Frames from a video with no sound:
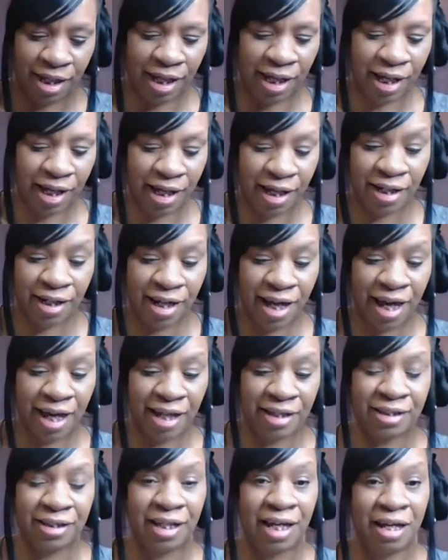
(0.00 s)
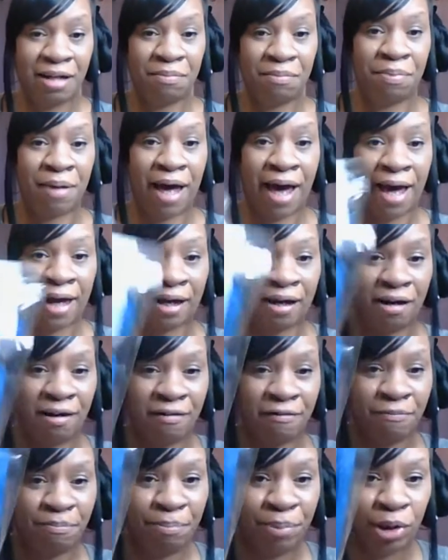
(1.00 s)
And a 10 pack
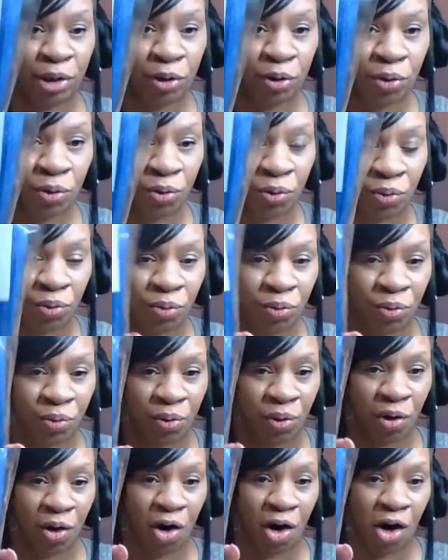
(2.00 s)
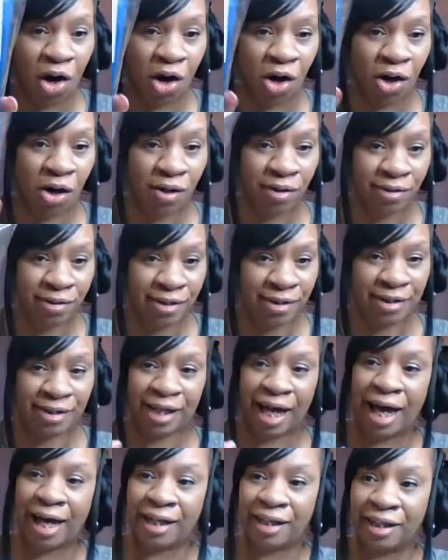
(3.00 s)
of blue all
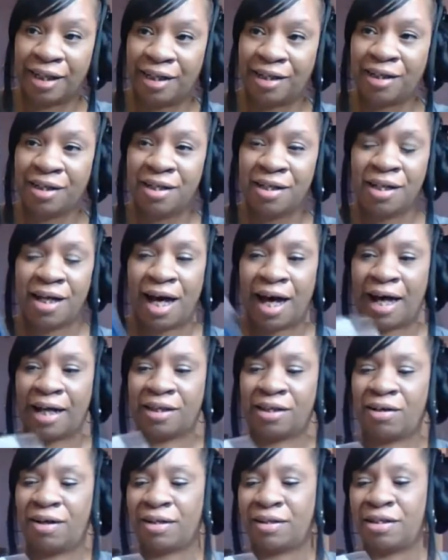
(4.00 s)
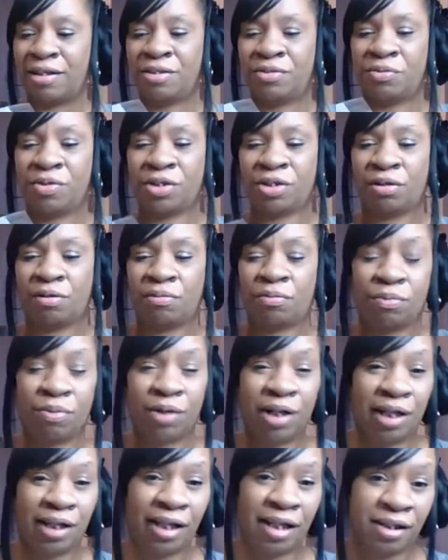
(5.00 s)
solid. I thought this was a
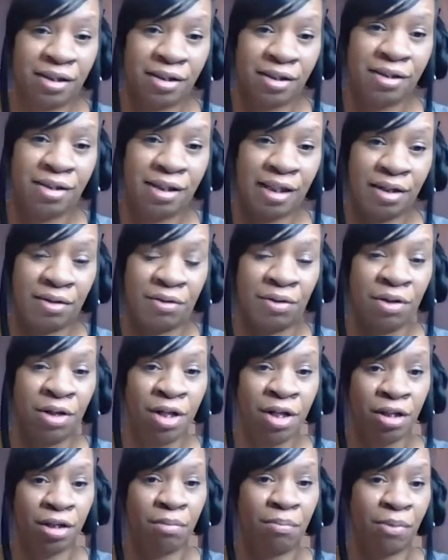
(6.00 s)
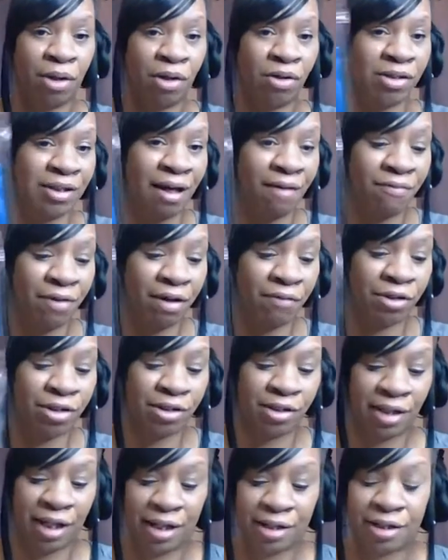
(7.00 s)
really good deal. The most I've ever
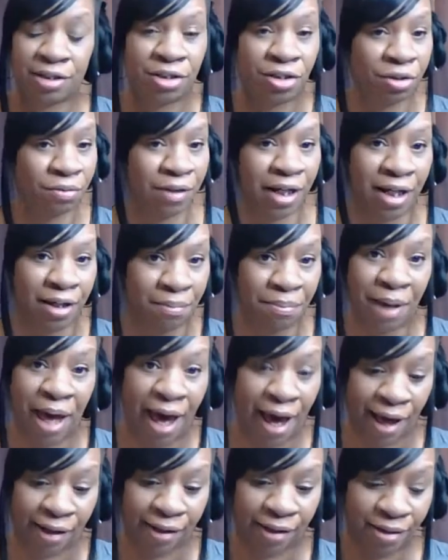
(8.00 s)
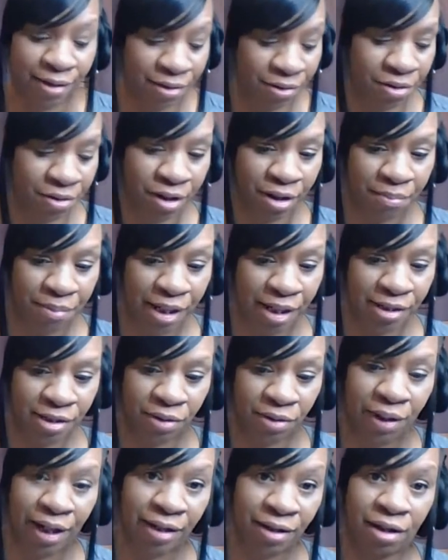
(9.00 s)
seen is three in a pack. You know what I mean?
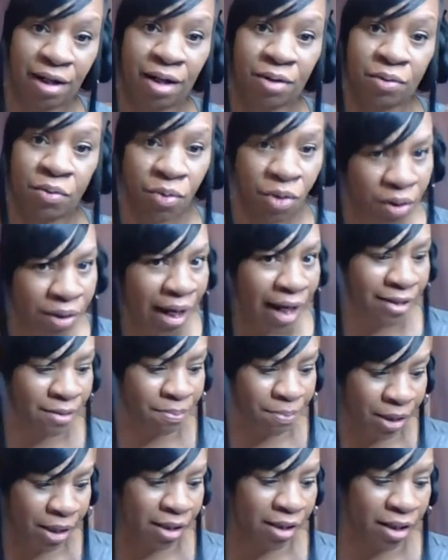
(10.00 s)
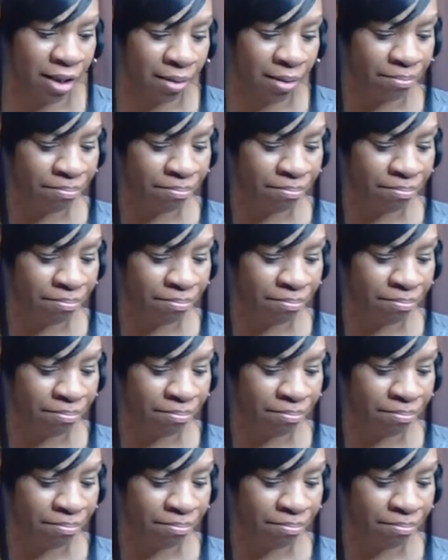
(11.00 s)
So I thought, ooh, that's pretty